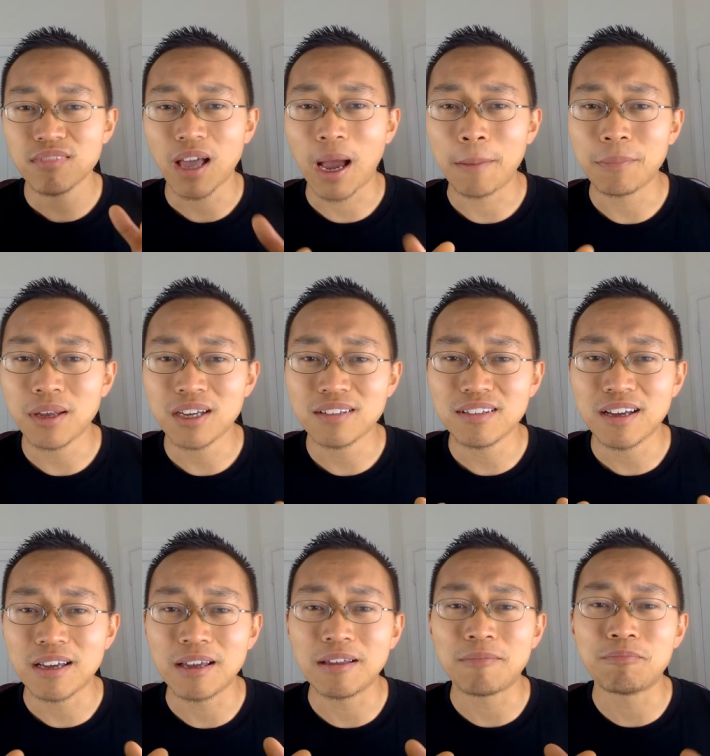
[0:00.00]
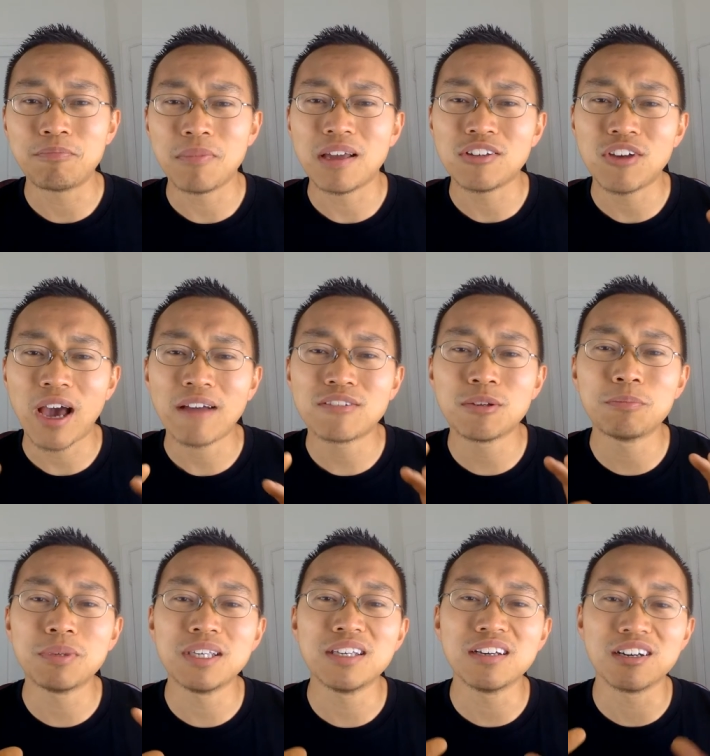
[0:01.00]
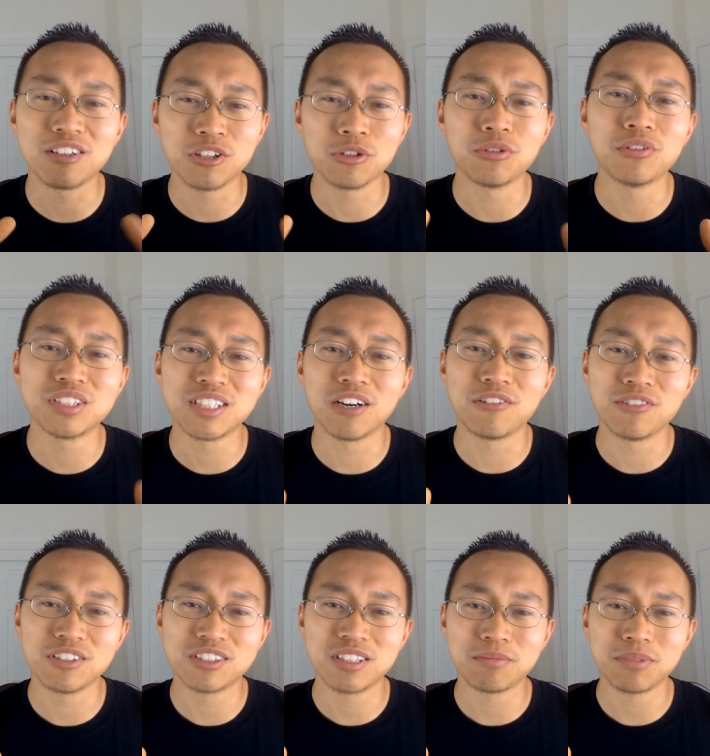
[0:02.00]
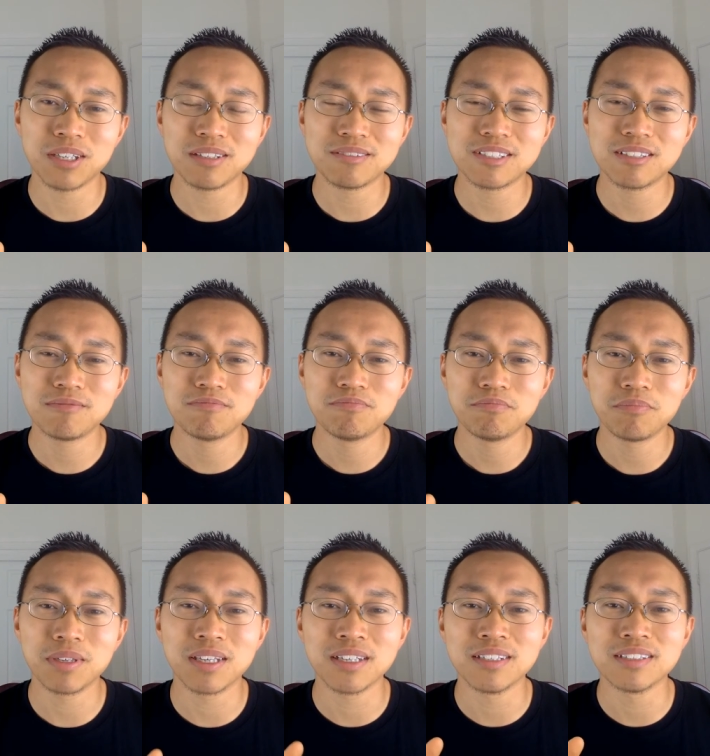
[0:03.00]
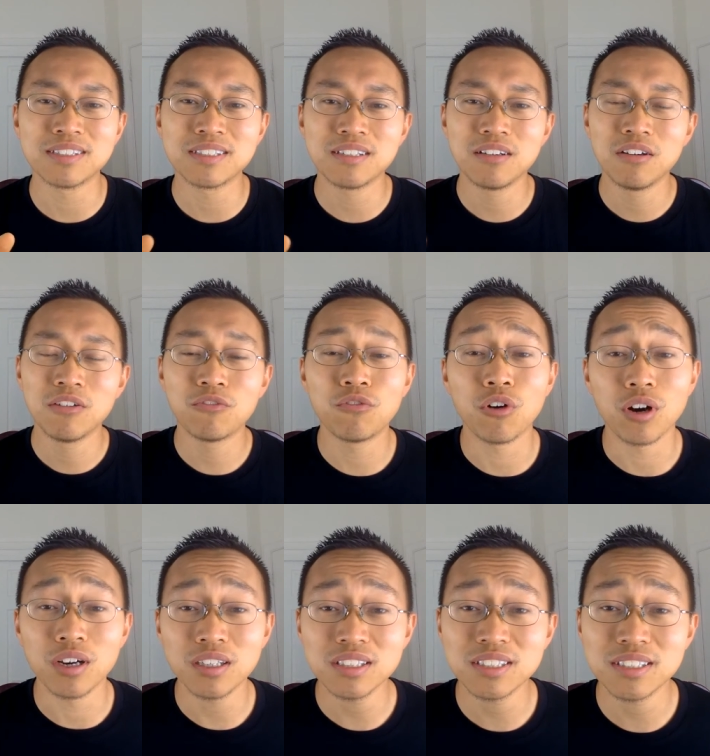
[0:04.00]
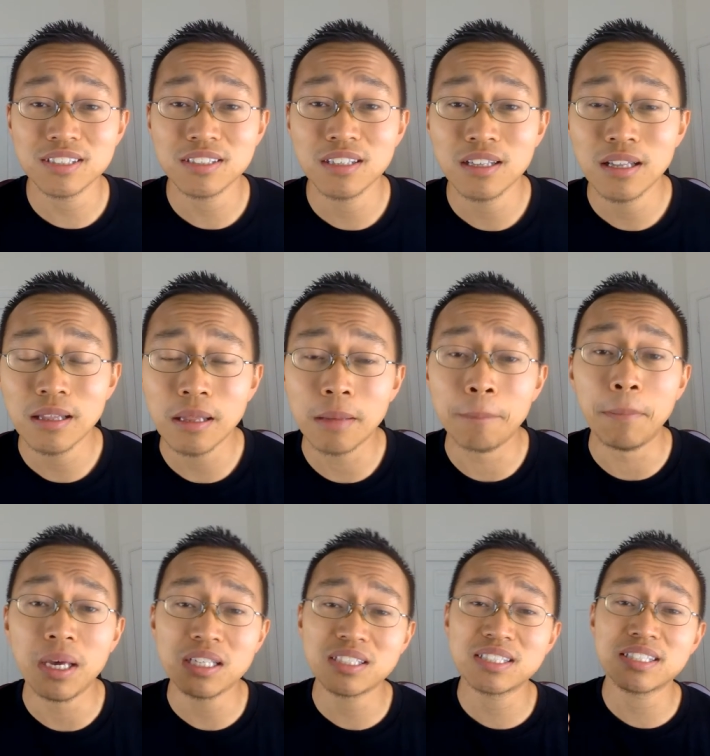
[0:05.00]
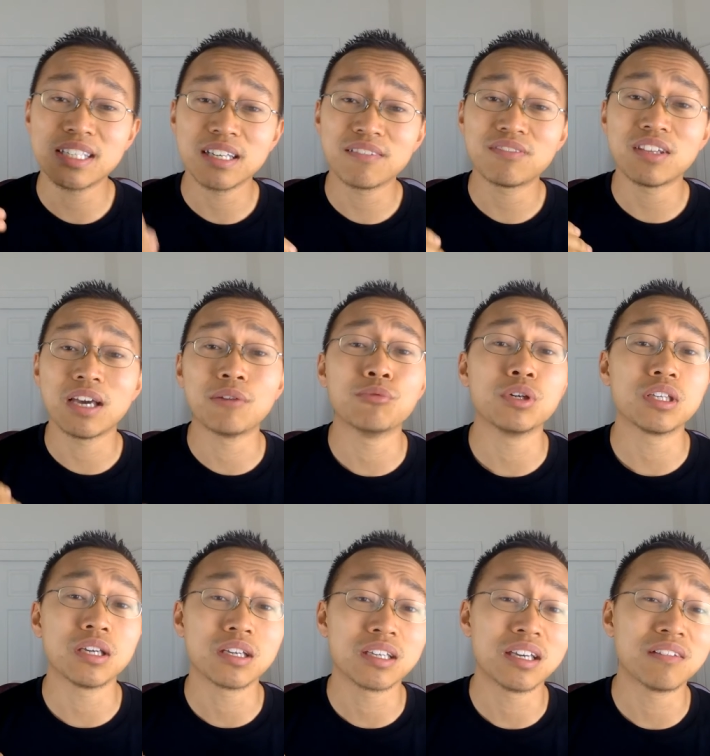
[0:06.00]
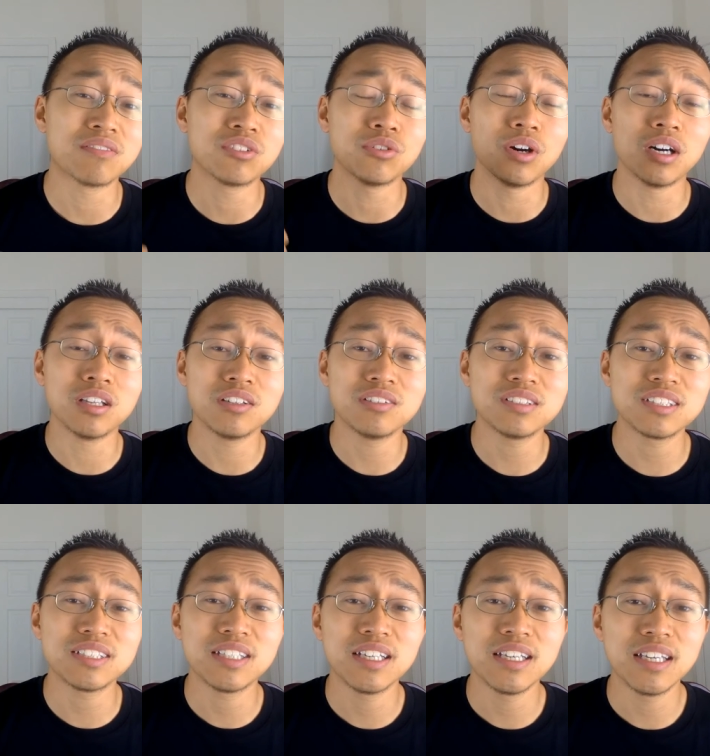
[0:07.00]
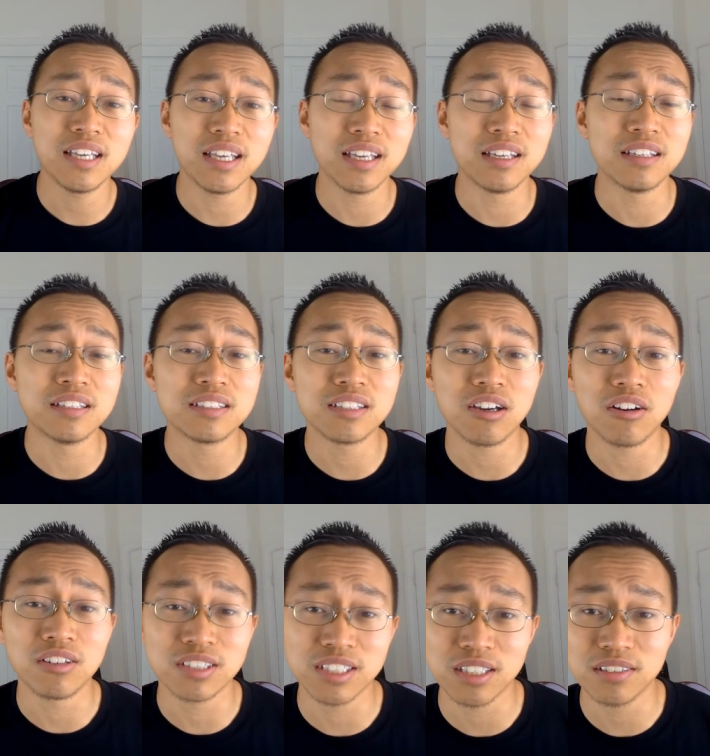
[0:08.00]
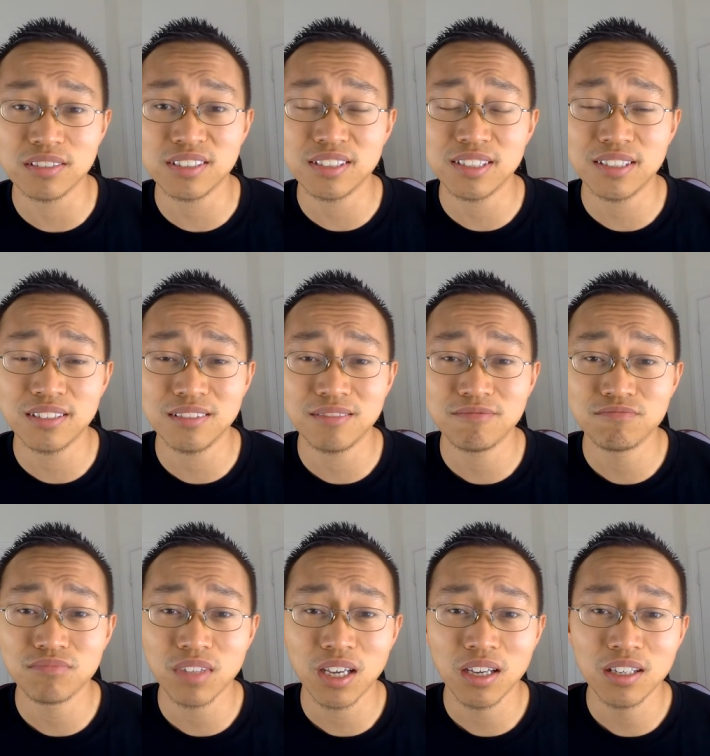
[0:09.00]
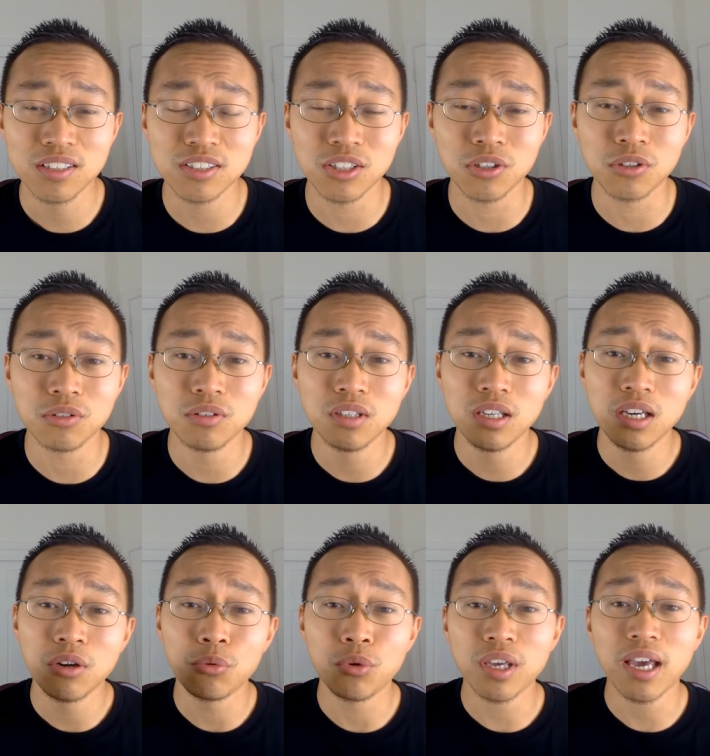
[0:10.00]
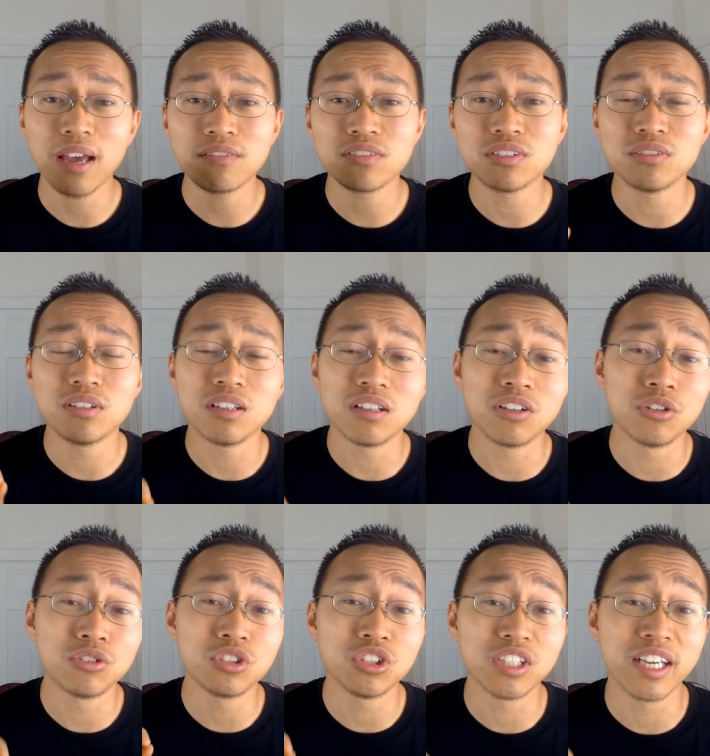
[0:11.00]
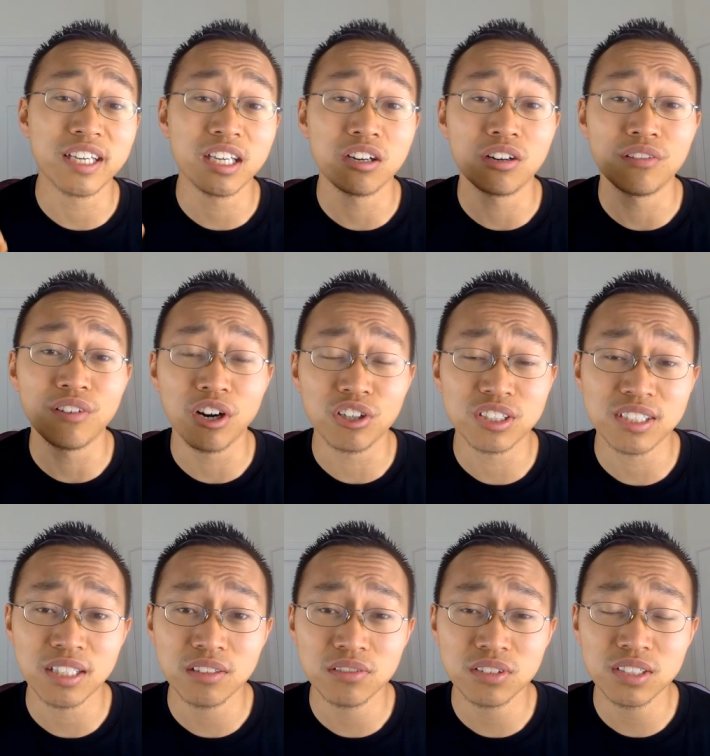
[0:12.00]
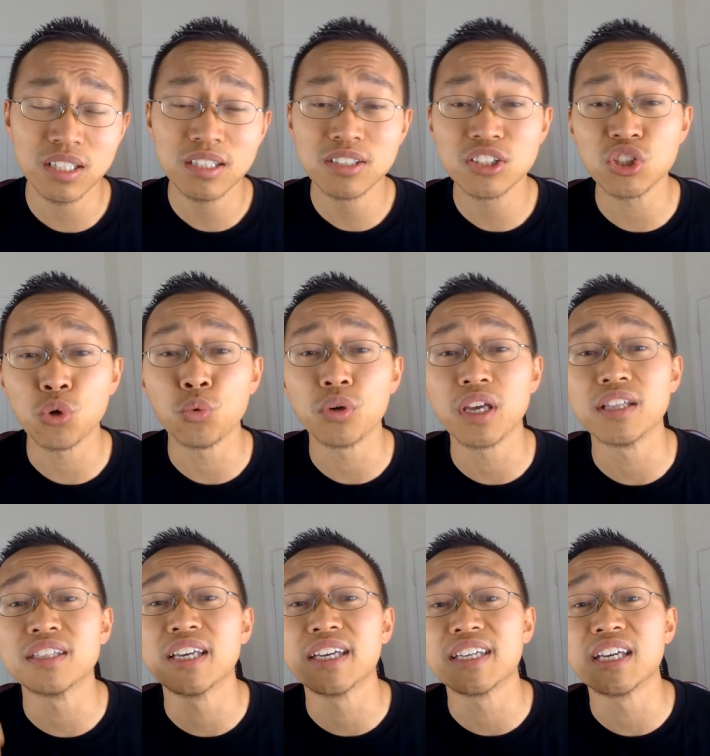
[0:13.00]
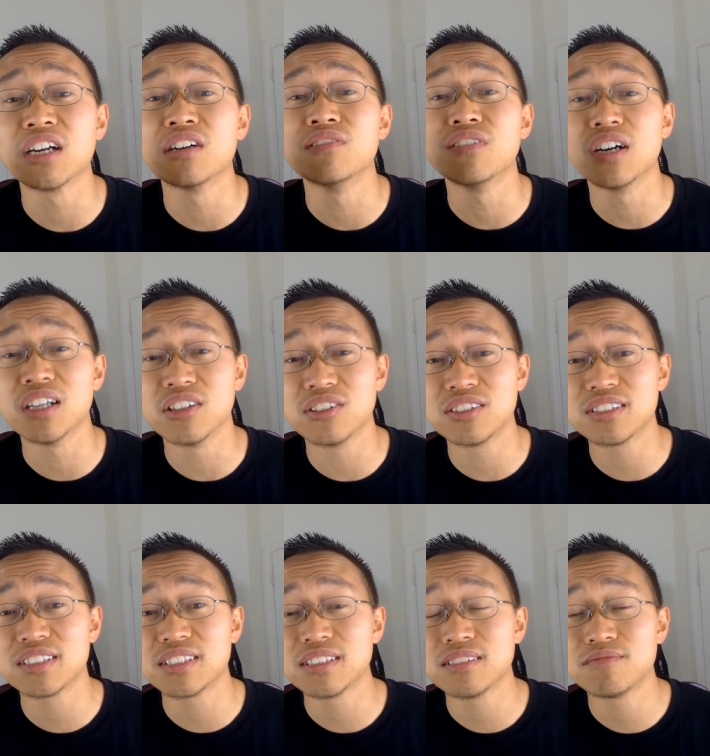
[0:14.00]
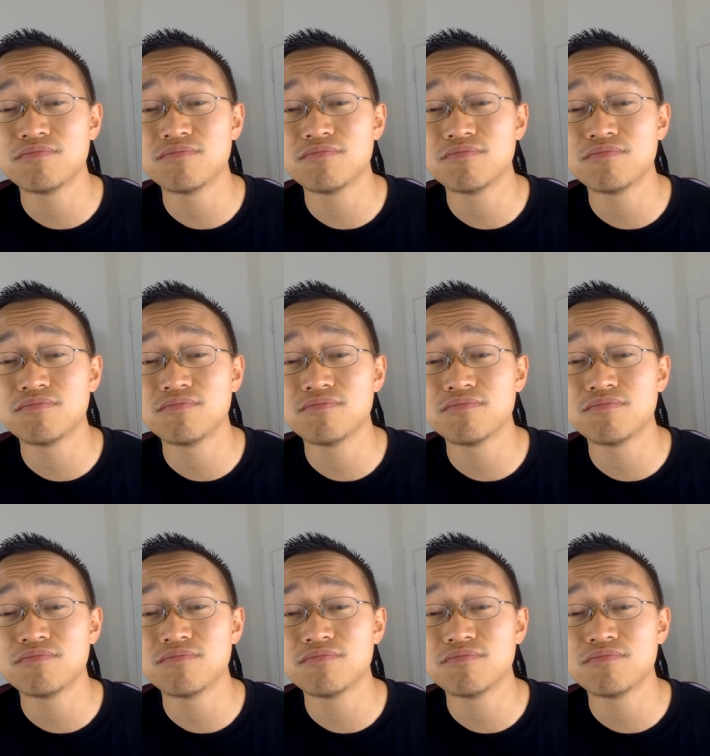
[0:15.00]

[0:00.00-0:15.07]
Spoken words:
you have to be a little selfish sometimes, because for us, the best gift that we can give to others is ourselves. So we have to learn to take care of ourselves so we can take care of others.